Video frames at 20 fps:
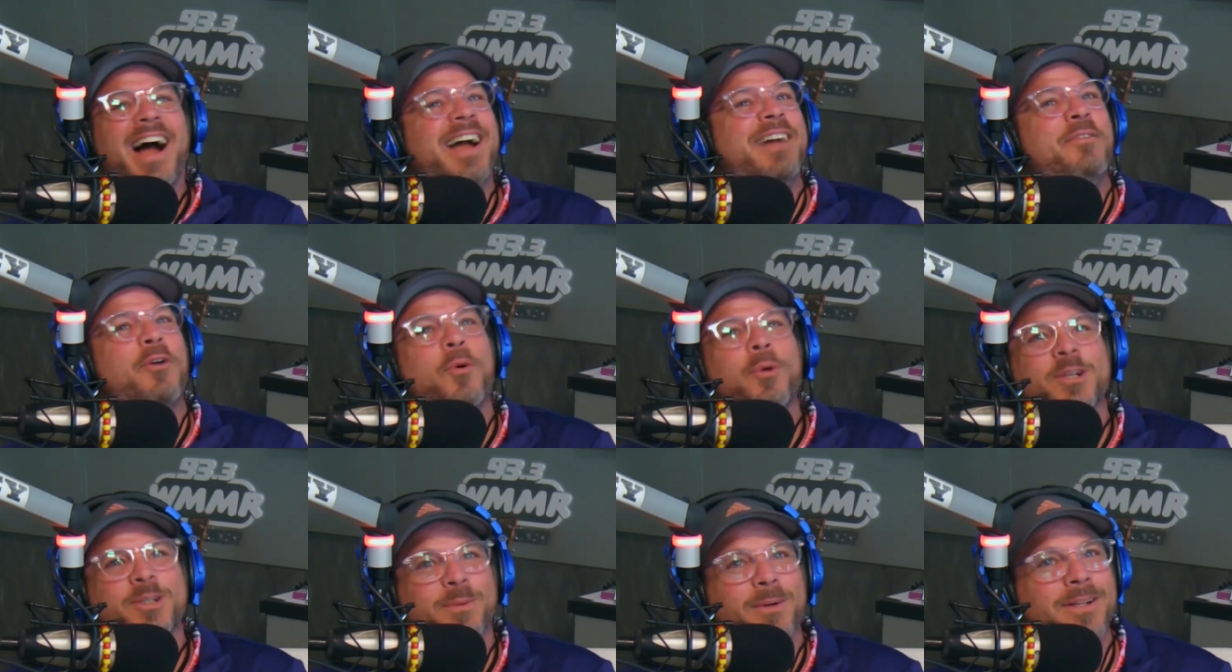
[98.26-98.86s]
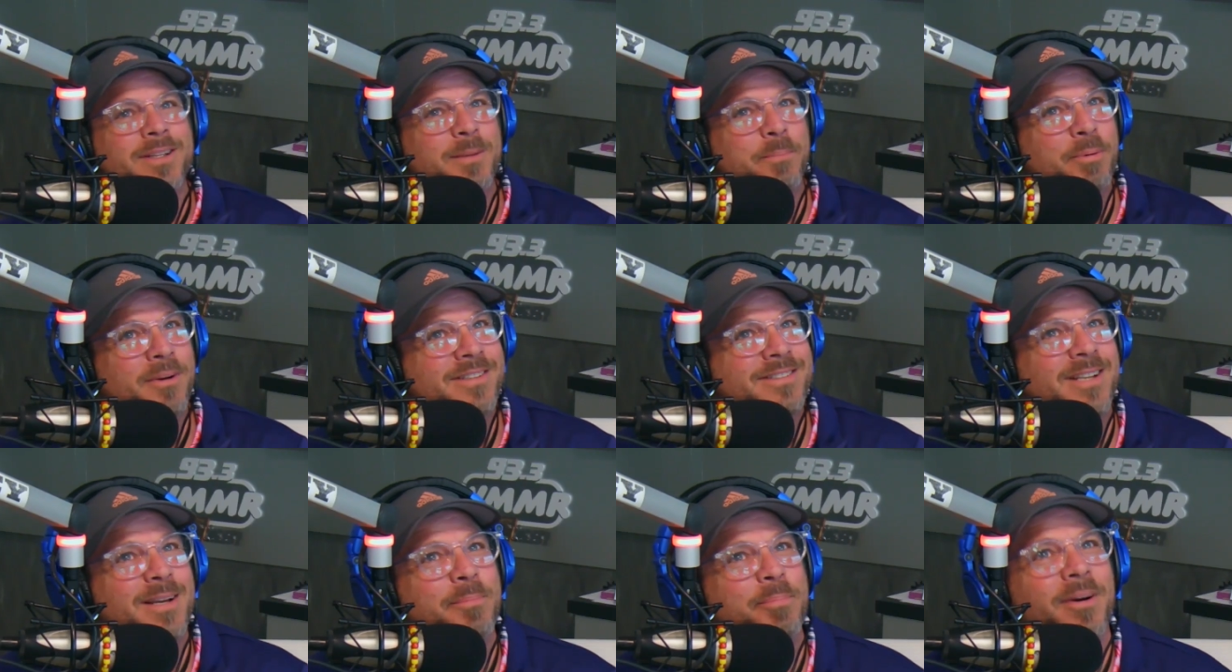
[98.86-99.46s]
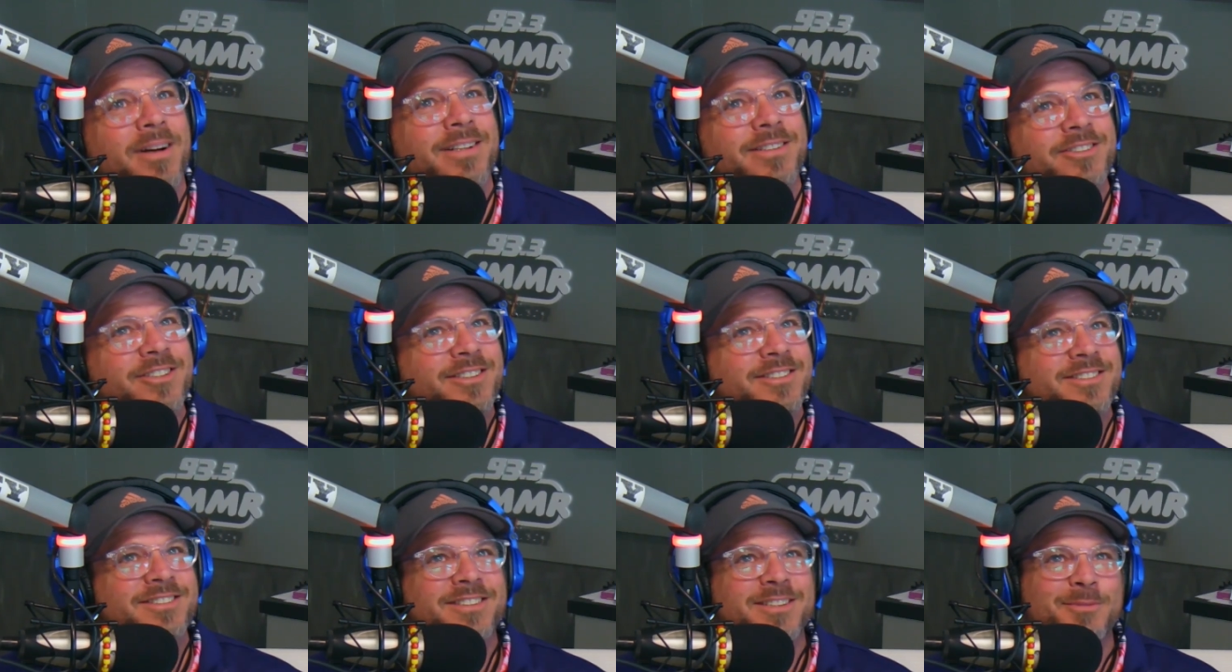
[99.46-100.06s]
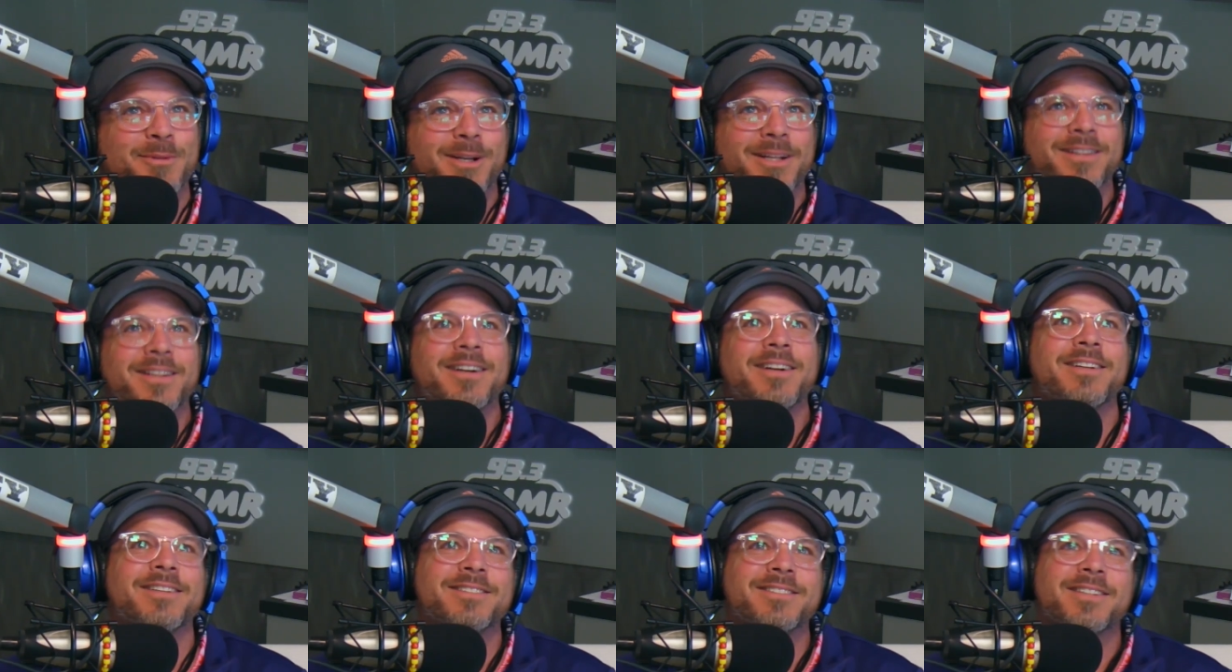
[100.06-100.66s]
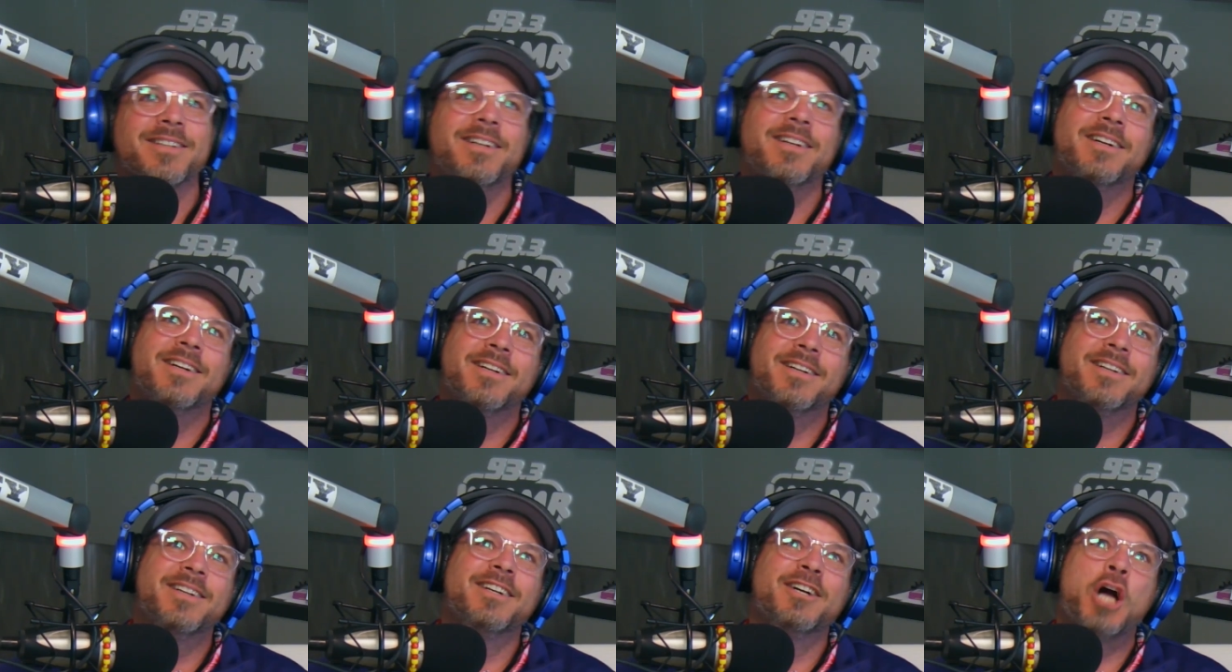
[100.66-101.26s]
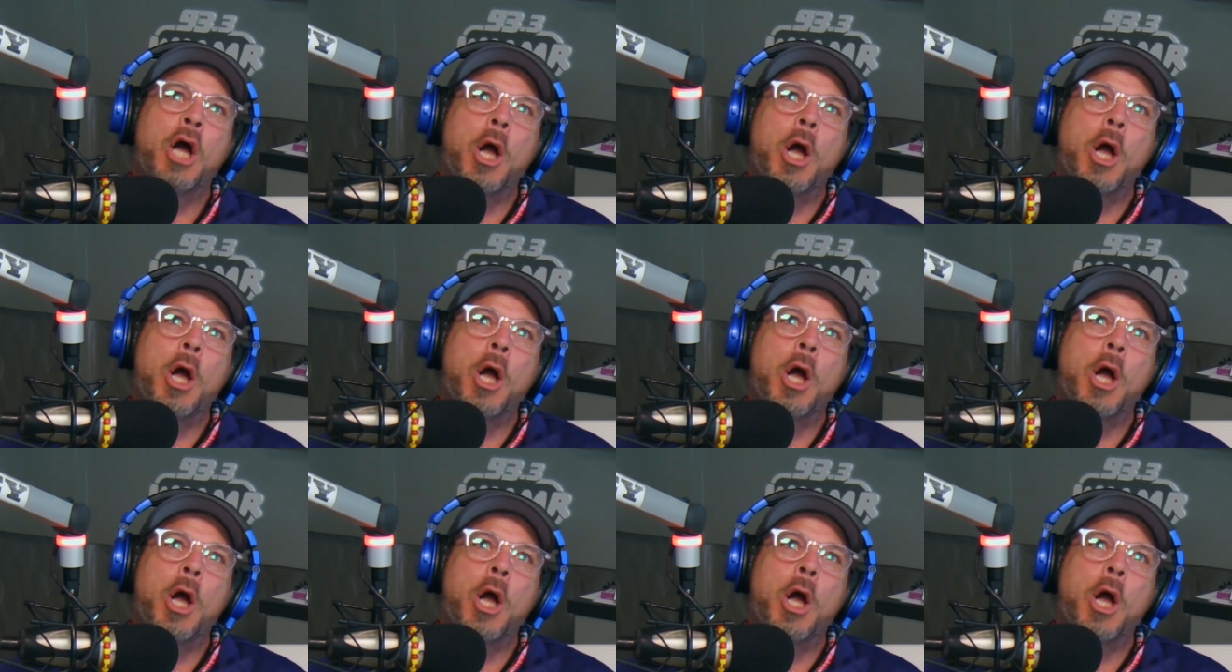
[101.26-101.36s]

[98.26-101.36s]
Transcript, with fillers: have always wanted to press that button just to see what it does. Push